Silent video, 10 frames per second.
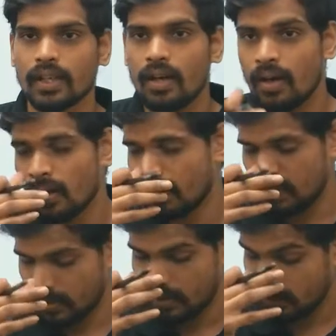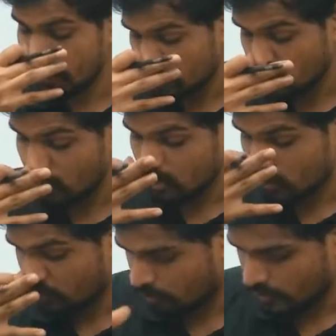It is
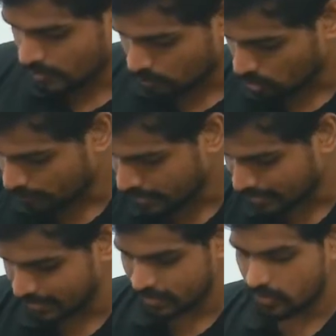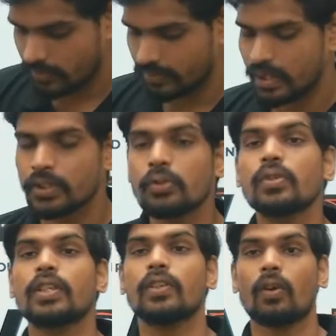also a very prominent currency of the world,
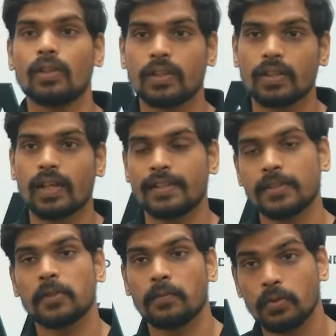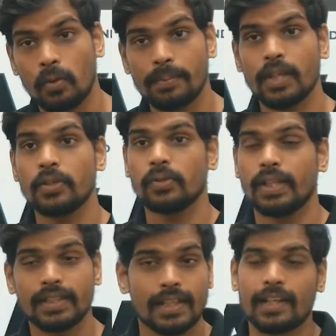used in all the countries of European
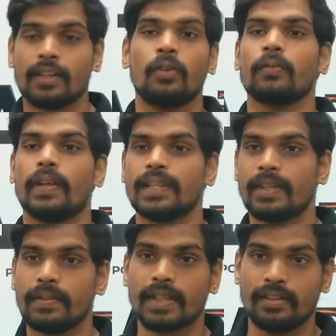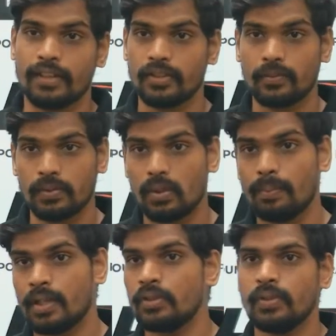Union. There are around 27 countries of
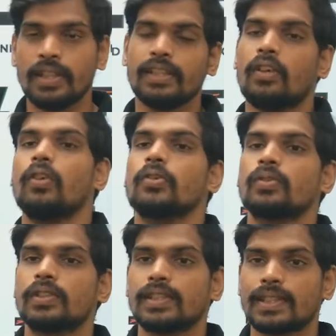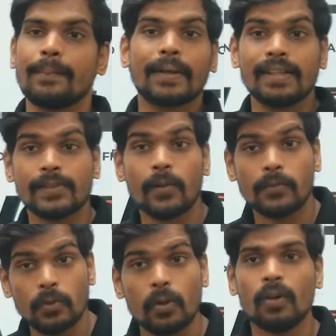European Union. They all use the same currency of
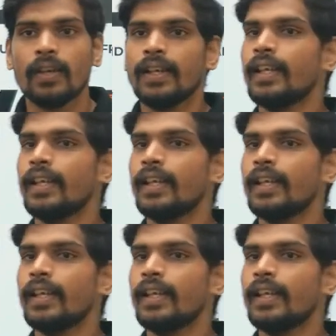euro.